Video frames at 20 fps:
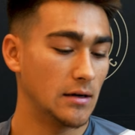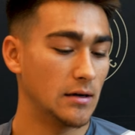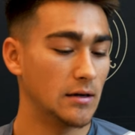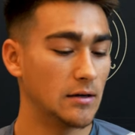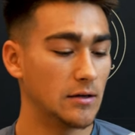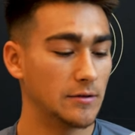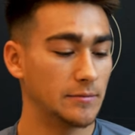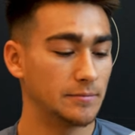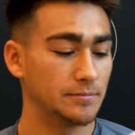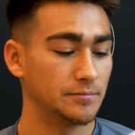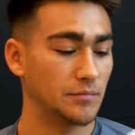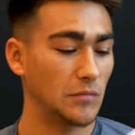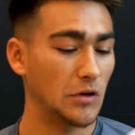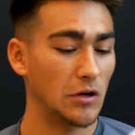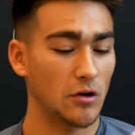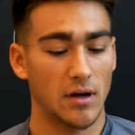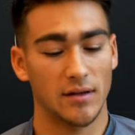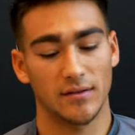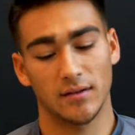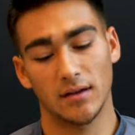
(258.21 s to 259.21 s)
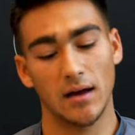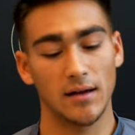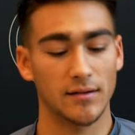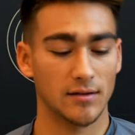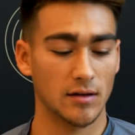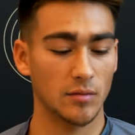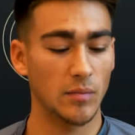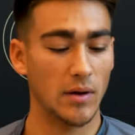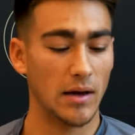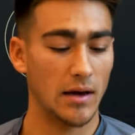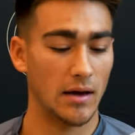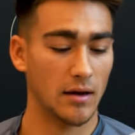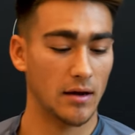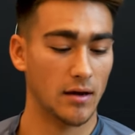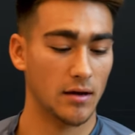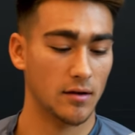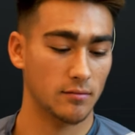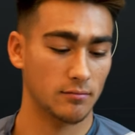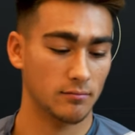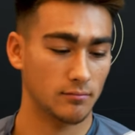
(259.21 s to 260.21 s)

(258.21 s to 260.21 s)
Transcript: um, you know, as the guys come back,